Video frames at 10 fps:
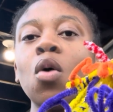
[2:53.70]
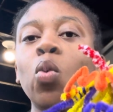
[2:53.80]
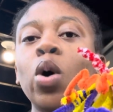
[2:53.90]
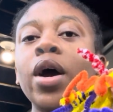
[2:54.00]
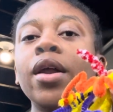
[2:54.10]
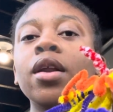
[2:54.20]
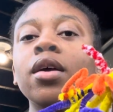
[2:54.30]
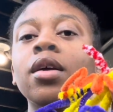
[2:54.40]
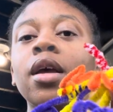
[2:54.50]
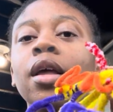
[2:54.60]
1
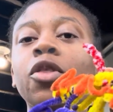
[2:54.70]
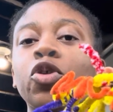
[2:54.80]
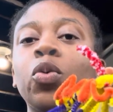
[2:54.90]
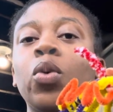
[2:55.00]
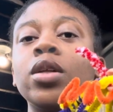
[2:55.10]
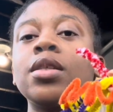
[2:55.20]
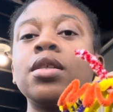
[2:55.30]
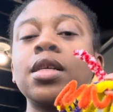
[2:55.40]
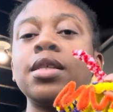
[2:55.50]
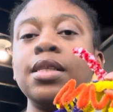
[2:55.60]
through
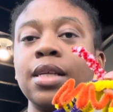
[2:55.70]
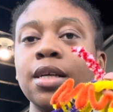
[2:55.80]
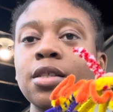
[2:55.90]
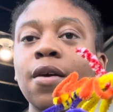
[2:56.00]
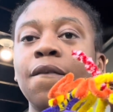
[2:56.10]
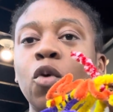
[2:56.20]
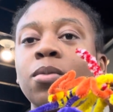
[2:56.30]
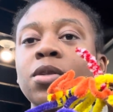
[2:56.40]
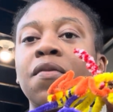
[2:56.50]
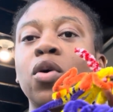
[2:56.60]
166
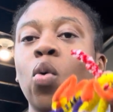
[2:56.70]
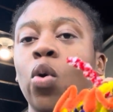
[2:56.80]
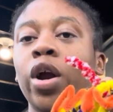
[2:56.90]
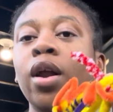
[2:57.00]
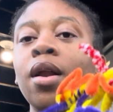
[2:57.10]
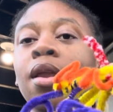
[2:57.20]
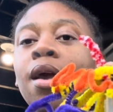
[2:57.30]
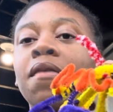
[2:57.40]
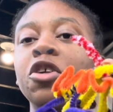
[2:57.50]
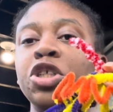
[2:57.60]
forms of the core
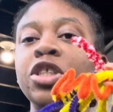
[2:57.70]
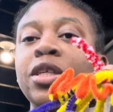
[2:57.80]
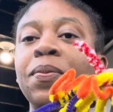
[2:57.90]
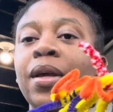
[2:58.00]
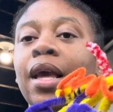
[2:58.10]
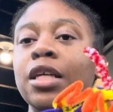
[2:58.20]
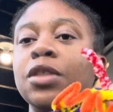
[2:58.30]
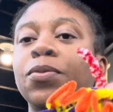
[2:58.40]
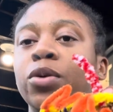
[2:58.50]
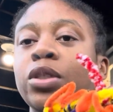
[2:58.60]
of the GTPase
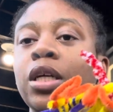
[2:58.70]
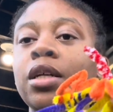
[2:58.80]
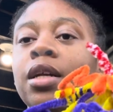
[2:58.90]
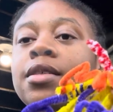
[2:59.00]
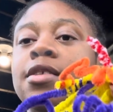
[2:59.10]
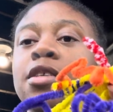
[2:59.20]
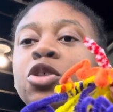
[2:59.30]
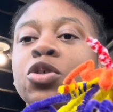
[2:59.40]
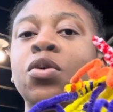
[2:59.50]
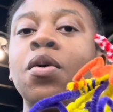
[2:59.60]
protein, and it's
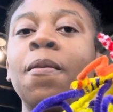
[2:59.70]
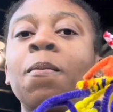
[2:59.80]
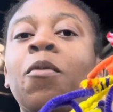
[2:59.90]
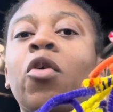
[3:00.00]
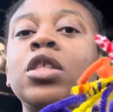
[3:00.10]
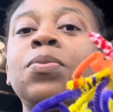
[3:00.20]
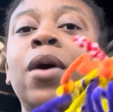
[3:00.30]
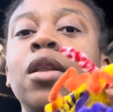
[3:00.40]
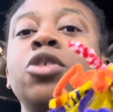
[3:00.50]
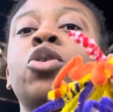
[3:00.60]
essential for its
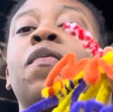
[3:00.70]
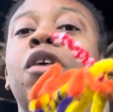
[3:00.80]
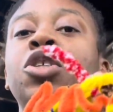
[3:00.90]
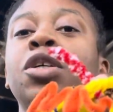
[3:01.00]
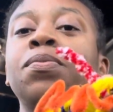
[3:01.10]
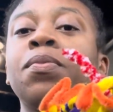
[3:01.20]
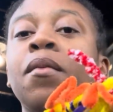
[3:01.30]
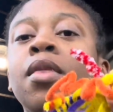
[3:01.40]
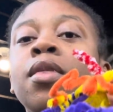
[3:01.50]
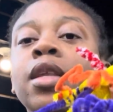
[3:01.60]
biological function.
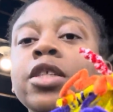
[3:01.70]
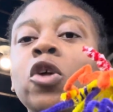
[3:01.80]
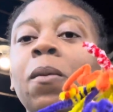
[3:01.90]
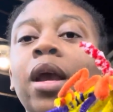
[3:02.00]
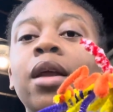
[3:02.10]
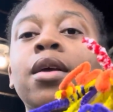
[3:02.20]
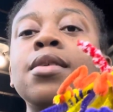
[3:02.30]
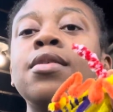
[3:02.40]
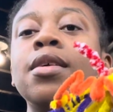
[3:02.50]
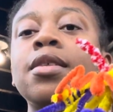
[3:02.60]
This domain
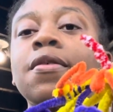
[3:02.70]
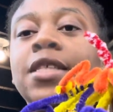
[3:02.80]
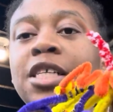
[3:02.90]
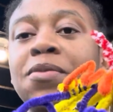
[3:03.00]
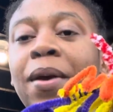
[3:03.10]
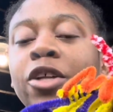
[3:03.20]
consists of 6 beta